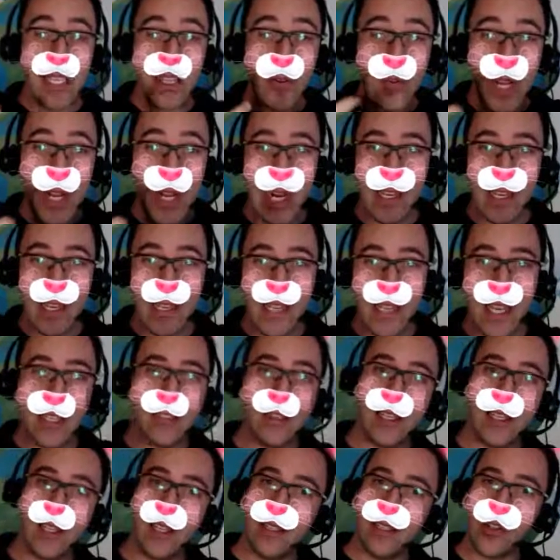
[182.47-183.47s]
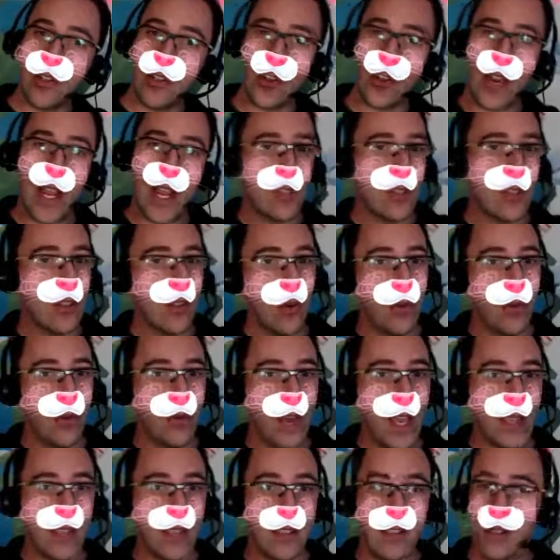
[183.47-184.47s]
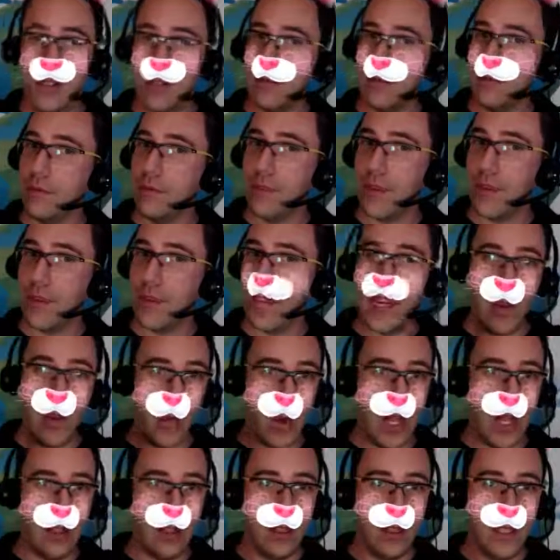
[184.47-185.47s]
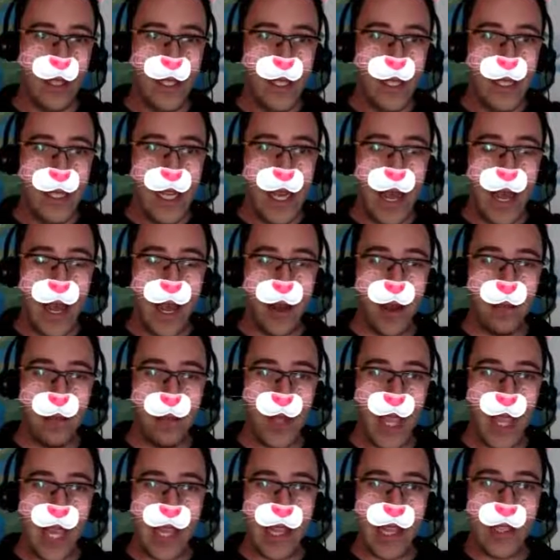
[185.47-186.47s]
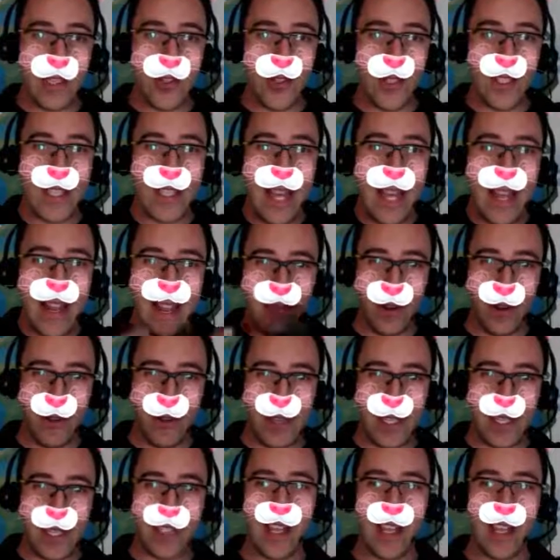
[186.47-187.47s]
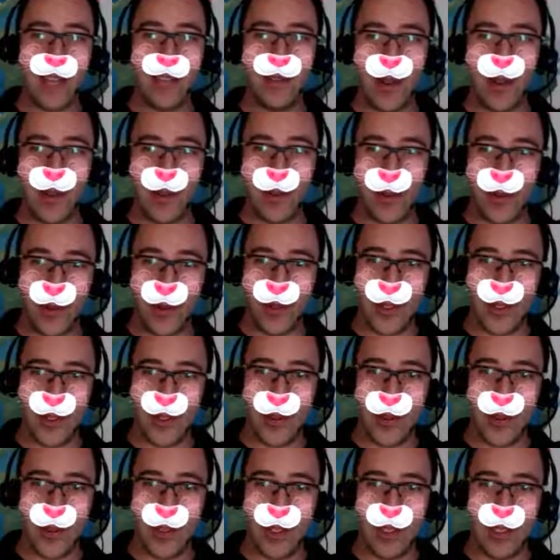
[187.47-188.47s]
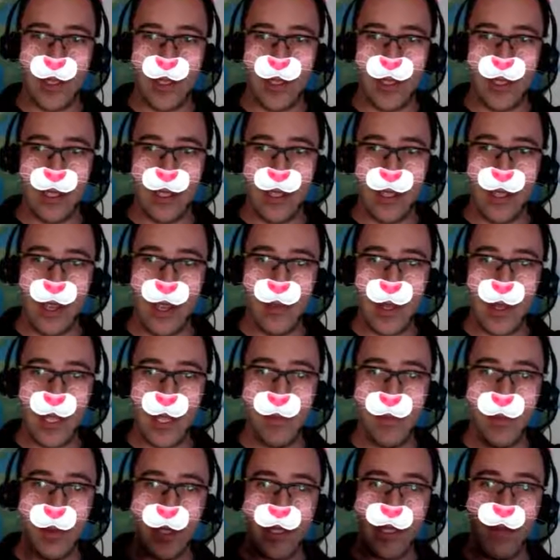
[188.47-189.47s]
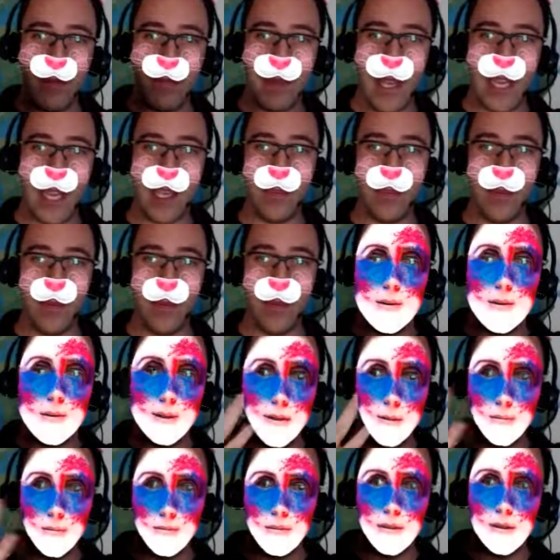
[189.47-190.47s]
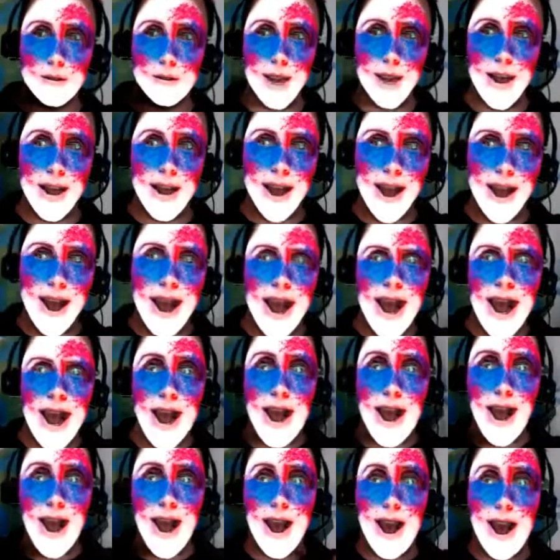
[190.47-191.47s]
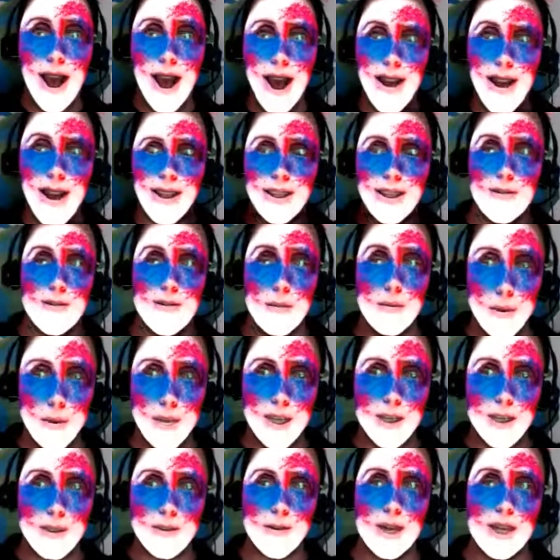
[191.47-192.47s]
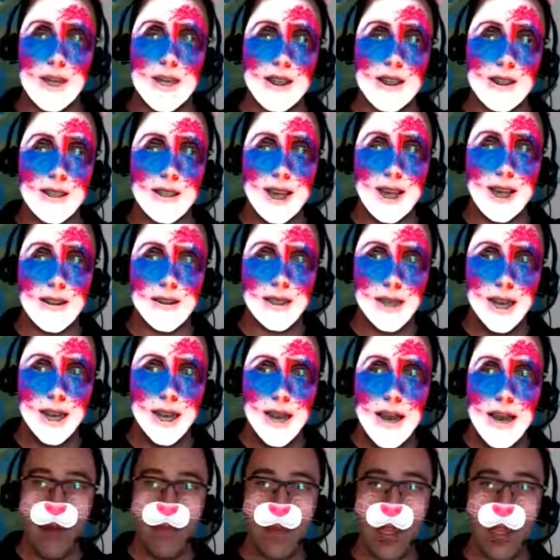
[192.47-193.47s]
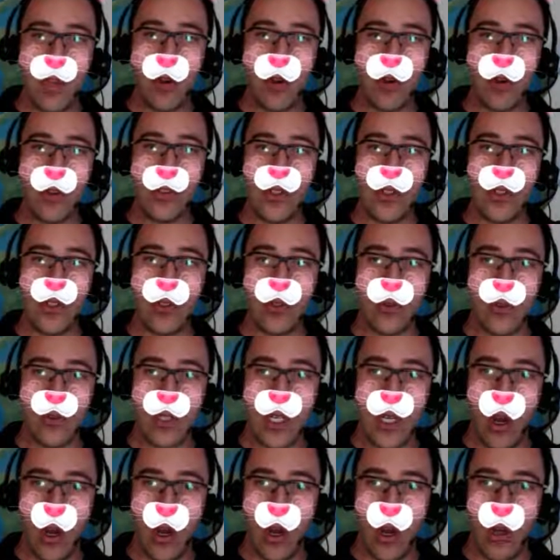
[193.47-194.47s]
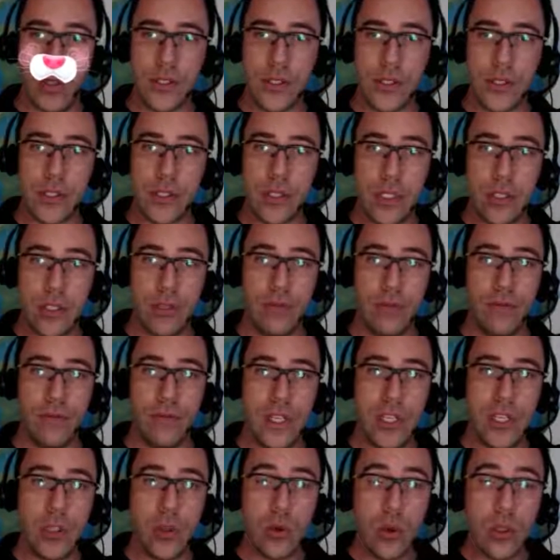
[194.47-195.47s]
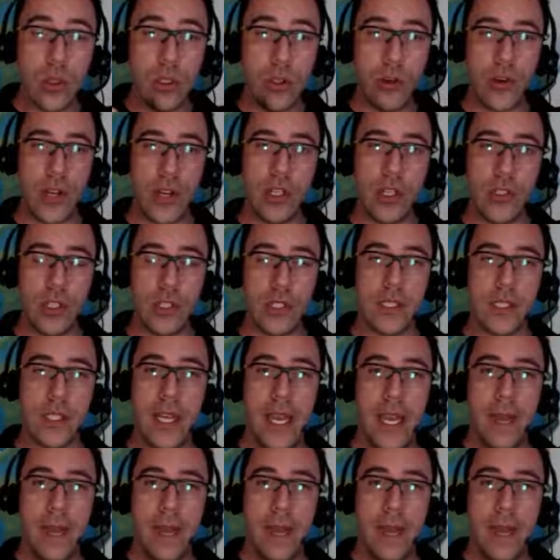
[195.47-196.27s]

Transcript: really exciting, and this tracks your face fairly well, and it's just a level of excitement for the students. I'm going to put some makeup on my face, and everybody is really excited. Because children are such visual creatures,